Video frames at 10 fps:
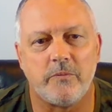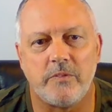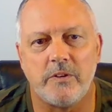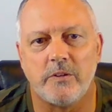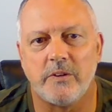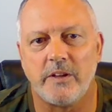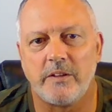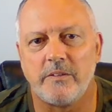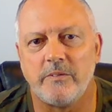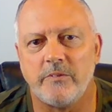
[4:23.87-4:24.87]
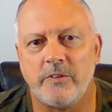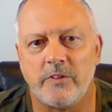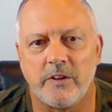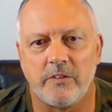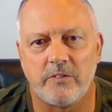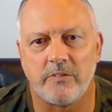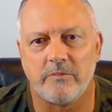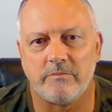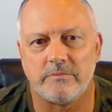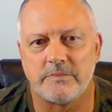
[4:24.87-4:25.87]
You know, like when you guys
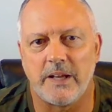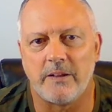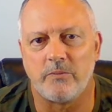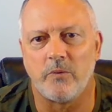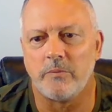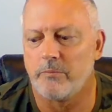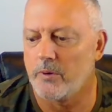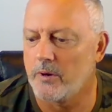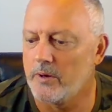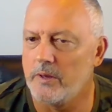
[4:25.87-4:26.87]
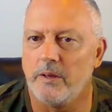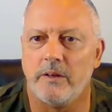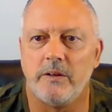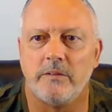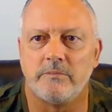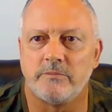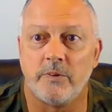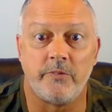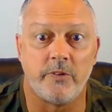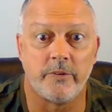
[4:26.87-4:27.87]
had one party
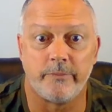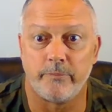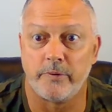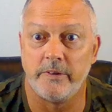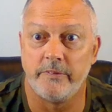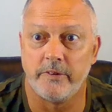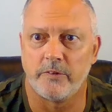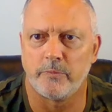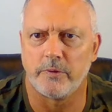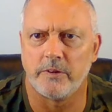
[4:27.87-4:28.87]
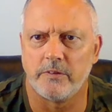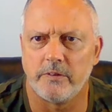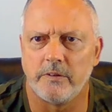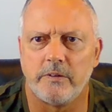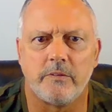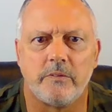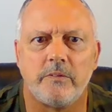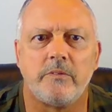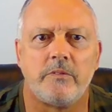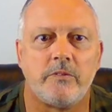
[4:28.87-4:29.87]
with your previous president
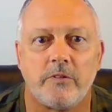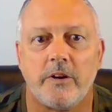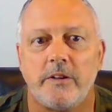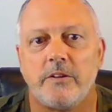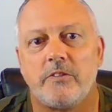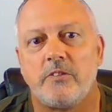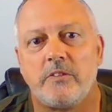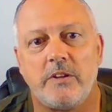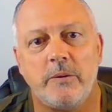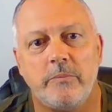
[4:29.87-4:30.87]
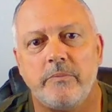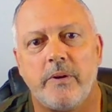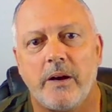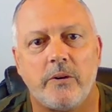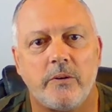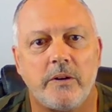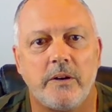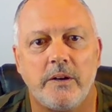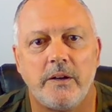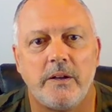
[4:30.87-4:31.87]
trying to keep in power,
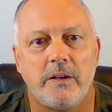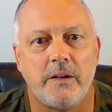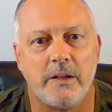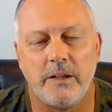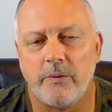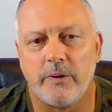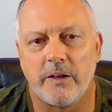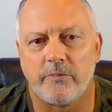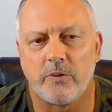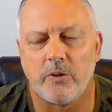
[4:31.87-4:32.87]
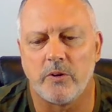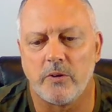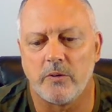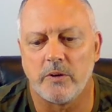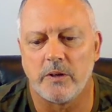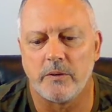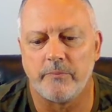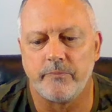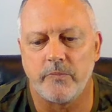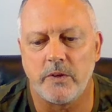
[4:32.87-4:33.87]
and they went after
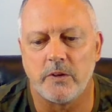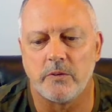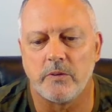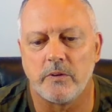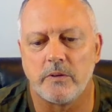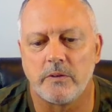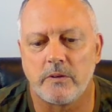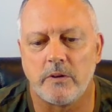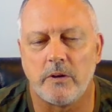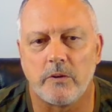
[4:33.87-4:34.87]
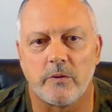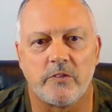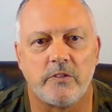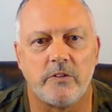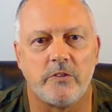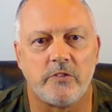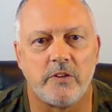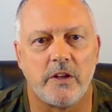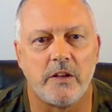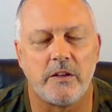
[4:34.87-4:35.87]
their Congress and their
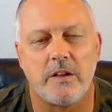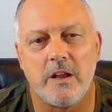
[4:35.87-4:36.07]
Senate